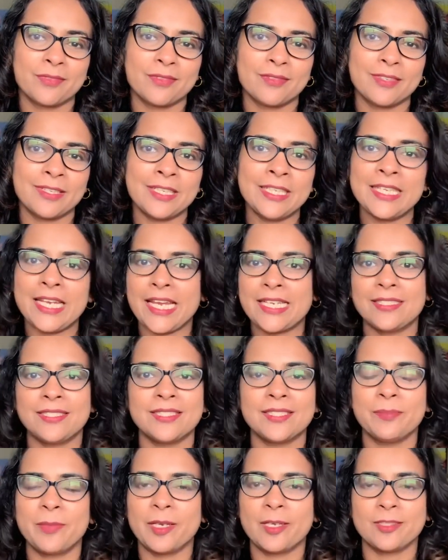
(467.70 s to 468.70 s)
it
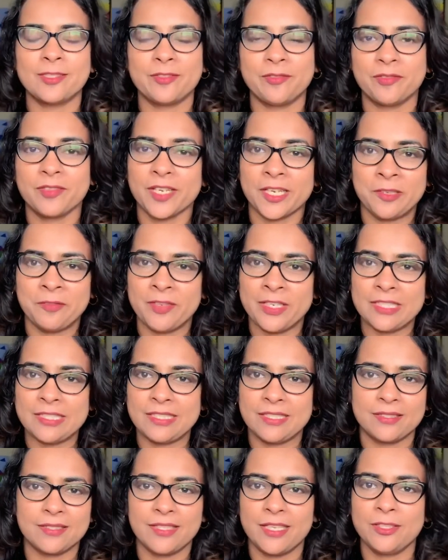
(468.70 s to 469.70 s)
exists because of
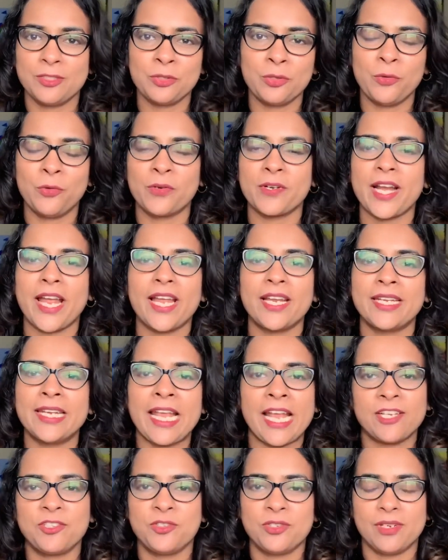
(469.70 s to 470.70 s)
conventions. There's no
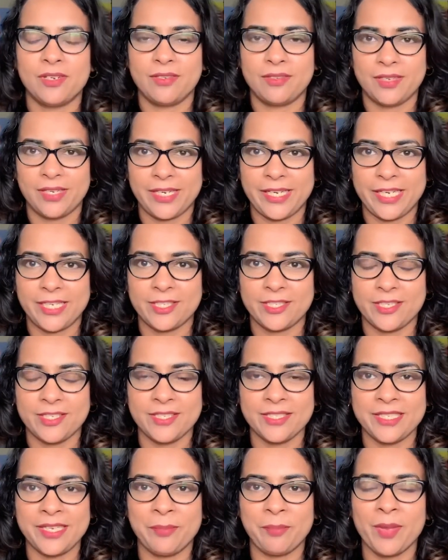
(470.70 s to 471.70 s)
natural
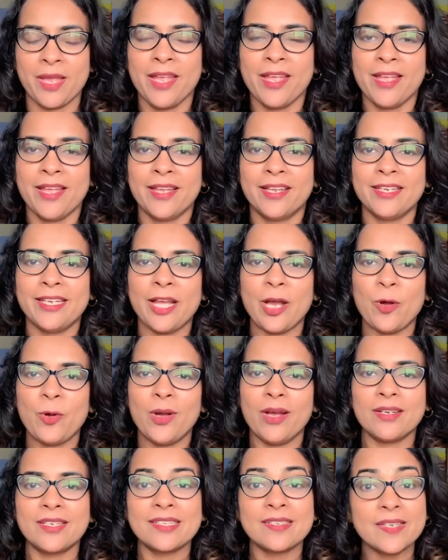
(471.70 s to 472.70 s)
relationship. Now,
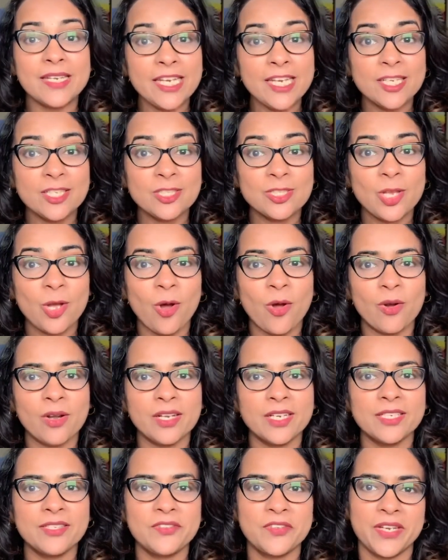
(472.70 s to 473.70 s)
a tree is called
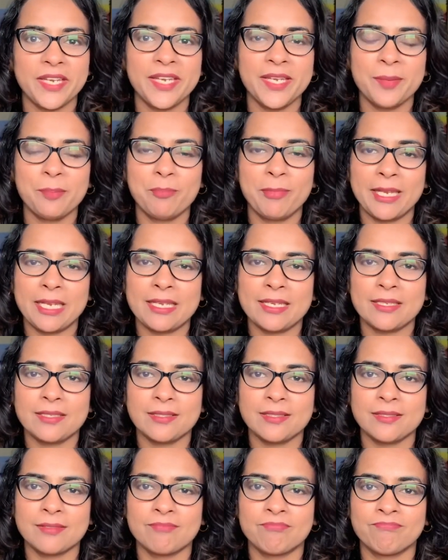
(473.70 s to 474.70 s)
a tree
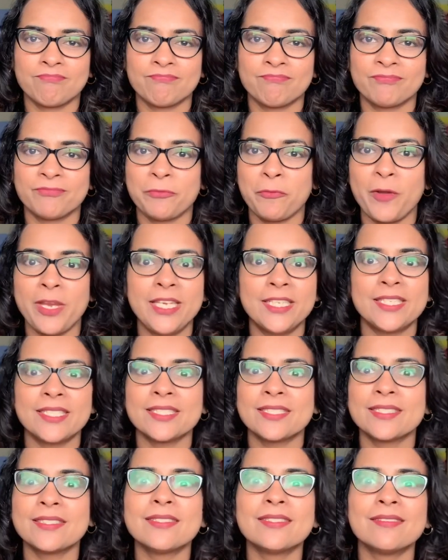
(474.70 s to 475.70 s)
because we
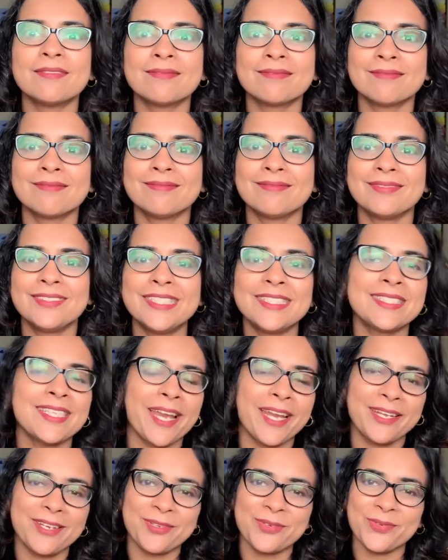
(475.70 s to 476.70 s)
just
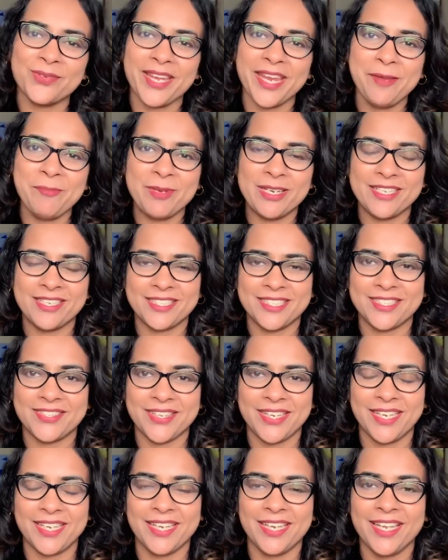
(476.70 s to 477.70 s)
decided to name it a
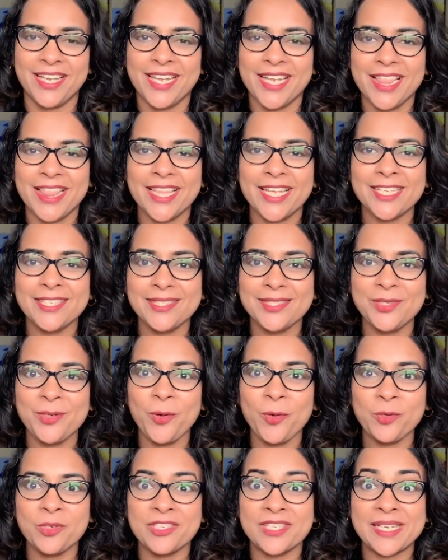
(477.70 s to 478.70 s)
tree. There's
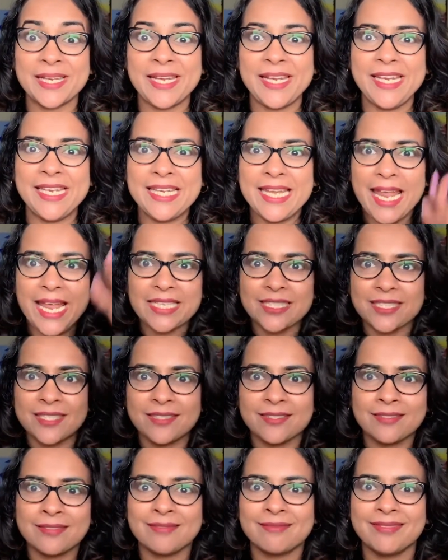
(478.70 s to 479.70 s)
no
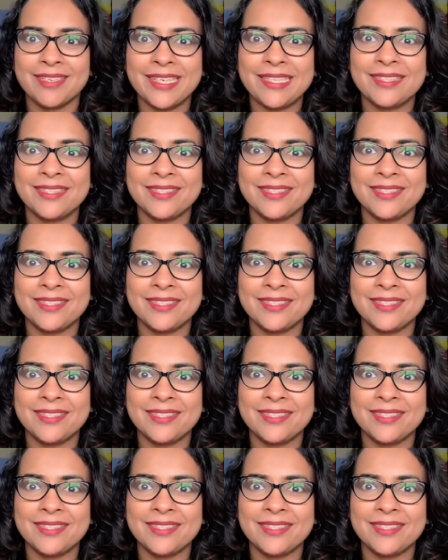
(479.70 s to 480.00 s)
treeness in